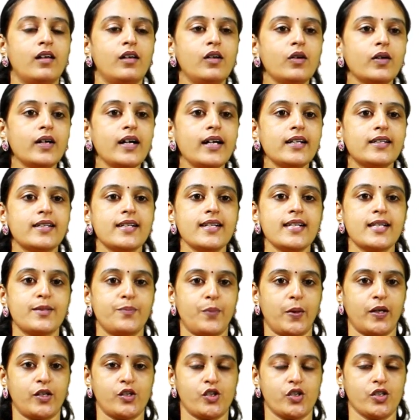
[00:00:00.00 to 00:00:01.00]
Look at
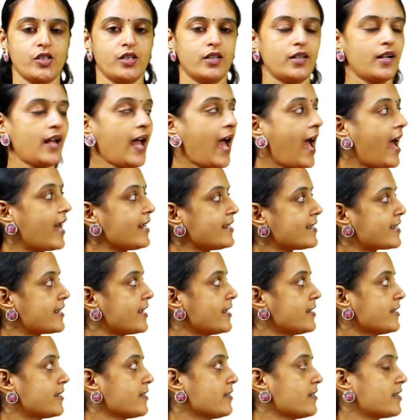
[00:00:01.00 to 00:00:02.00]
this picture and
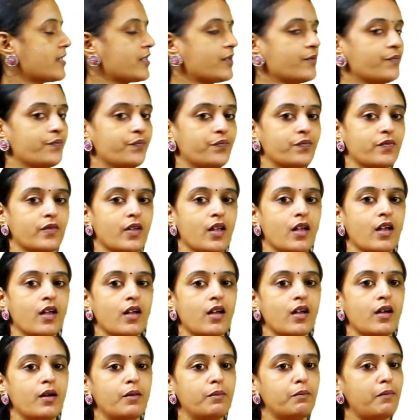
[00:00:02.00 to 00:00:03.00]
sentence.
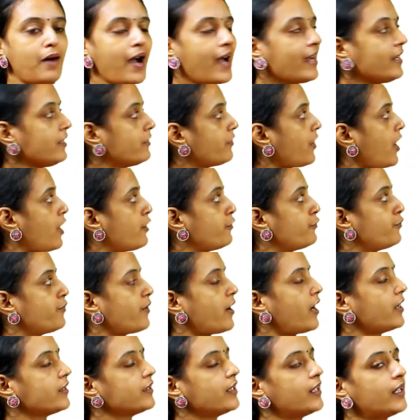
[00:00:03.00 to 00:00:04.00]
My
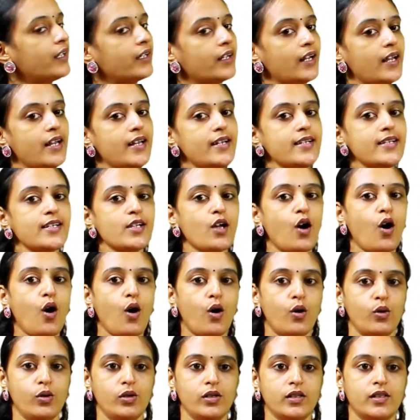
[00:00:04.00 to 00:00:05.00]
grandfather is
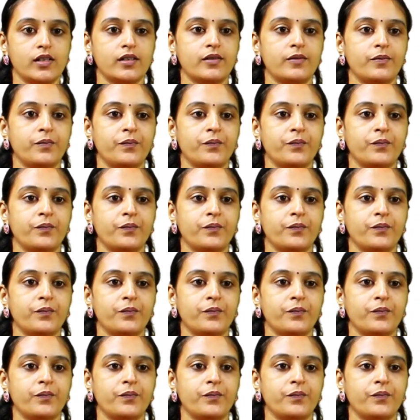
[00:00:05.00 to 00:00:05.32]
old.